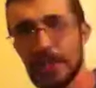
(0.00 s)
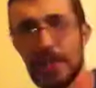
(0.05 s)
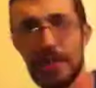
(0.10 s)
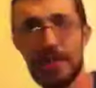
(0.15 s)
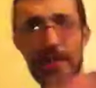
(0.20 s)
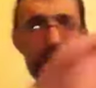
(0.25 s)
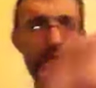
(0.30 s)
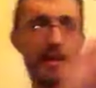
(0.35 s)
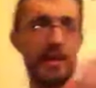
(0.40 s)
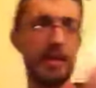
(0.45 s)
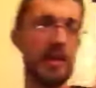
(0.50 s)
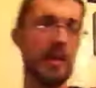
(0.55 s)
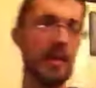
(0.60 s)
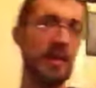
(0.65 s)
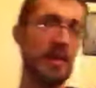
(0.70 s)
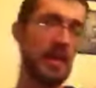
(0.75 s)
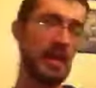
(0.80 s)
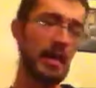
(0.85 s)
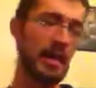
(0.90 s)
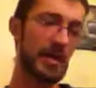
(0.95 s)
chocolate.
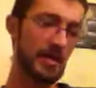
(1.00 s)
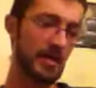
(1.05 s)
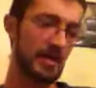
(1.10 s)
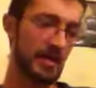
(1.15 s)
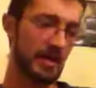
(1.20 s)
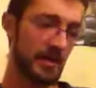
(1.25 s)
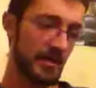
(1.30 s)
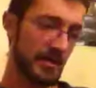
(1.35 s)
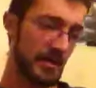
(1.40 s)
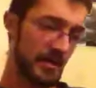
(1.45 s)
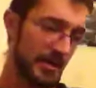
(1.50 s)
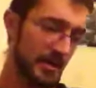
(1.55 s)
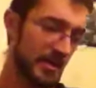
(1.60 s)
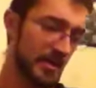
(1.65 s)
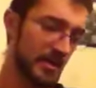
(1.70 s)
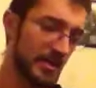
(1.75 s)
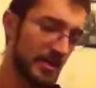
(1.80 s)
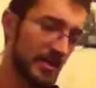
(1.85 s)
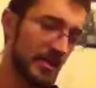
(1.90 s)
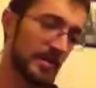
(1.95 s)
And
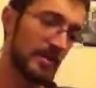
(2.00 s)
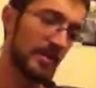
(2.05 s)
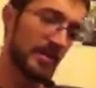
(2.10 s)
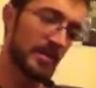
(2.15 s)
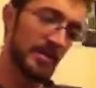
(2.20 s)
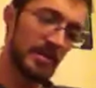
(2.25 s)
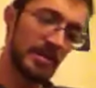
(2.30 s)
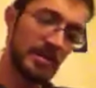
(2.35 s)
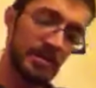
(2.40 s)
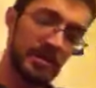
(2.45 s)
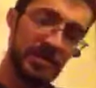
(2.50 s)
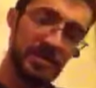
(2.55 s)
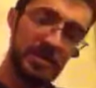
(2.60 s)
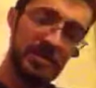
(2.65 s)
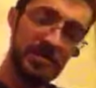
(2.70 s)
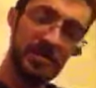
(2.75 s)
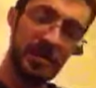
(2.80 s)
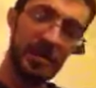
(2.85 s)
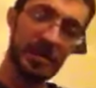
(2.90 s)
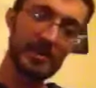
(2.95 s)
during
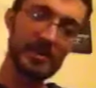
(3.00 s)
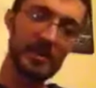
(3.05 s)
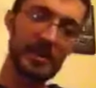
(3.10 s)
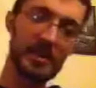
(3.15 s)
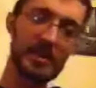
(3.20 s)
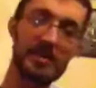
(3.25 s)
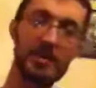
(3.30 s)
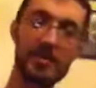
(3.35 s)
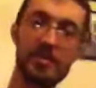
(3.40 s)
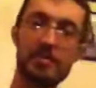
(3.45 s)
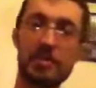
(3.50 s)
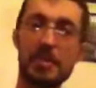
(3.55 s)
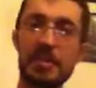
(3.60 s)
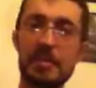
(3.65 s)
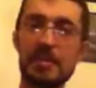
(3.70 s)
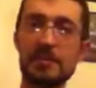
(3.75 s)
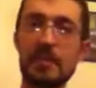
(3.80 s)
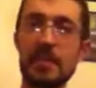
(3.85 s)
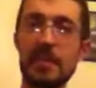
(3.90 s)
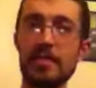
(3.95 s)
the process of
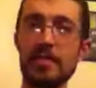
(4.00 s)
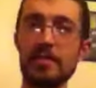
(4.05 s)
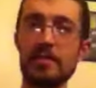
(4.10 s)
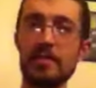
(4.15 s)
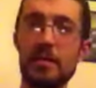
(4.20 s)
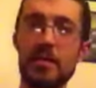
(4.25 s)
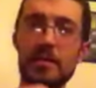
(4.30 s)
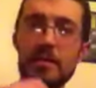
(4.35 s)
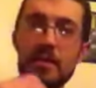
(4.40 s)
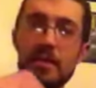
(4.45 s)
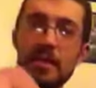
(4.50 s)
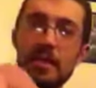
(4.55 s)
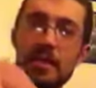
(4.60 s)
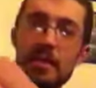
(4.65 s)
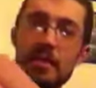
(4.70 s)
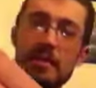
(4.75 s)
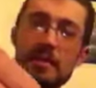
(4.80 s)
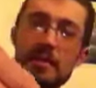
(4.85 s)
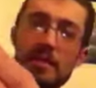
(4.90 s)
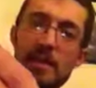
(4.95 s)
me not smoking
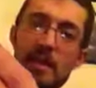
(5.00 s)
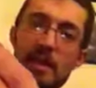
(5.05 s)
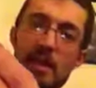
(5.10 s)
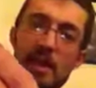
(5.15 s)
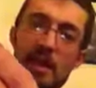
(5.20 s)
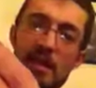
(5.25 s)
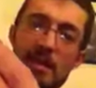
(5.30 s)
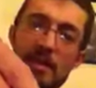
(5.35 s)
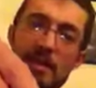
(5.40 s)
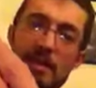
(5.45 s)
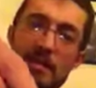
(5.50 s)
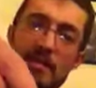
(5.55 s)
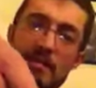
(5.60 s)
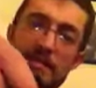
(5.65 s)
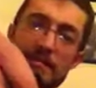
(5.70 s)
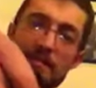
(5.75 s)
it, it's